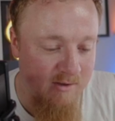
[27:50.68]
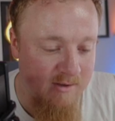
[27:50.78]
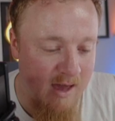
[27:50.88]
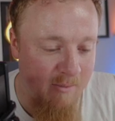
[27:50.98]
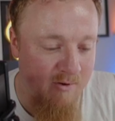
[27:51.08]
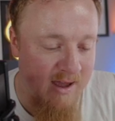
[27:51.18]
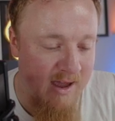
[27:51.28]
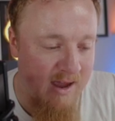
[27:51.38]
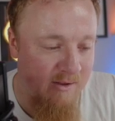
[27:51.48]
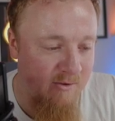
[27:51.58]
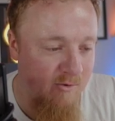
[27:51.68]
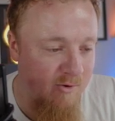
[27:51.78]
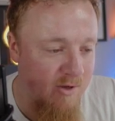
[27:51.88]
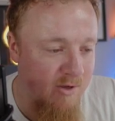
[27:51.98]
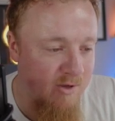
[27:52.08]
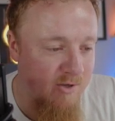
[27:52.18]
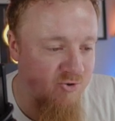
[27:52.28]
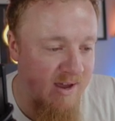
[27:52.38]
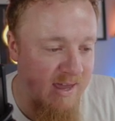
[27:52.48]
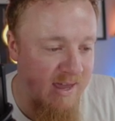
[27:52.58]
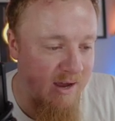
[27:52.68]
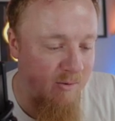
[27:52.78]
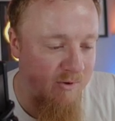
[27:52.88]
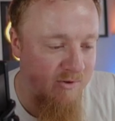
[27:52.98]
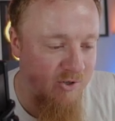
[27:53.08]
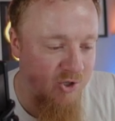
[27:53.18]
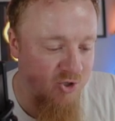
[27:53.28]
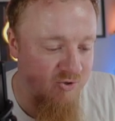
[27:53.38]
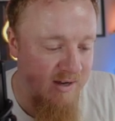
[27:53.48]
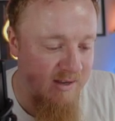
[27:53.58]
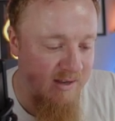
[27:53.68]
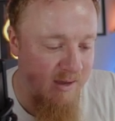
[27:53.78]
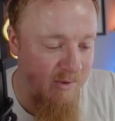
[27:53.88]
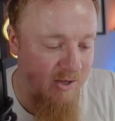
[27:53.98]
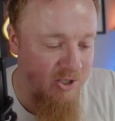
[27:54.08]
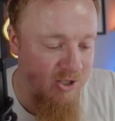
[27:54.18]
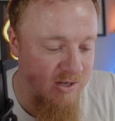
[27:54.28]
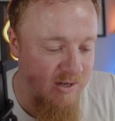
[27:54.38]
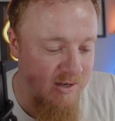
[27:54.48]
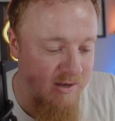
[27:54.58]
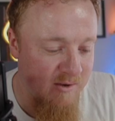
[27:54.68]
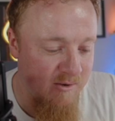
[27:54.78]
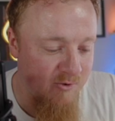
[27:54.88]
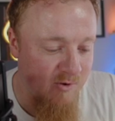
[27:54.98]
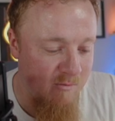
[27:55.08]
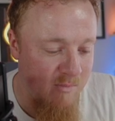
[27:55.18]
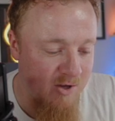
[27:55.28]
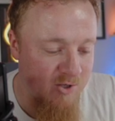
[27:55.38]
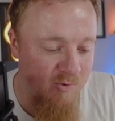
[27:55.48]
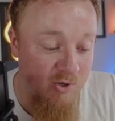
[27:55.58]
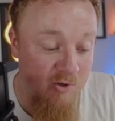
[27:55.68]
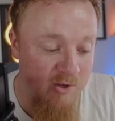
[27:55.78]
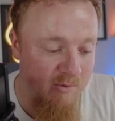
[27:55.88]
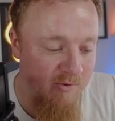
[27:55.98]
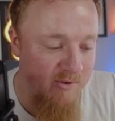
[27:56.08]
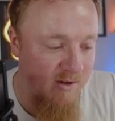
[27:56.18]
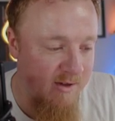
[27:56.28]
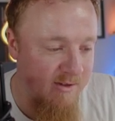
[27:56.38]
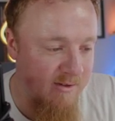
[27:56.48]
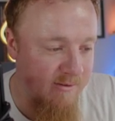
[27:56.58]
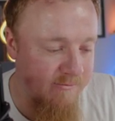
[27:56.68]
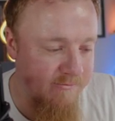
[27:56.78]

tap on a handle, drag it inwards to shrink the image to a much more usable size.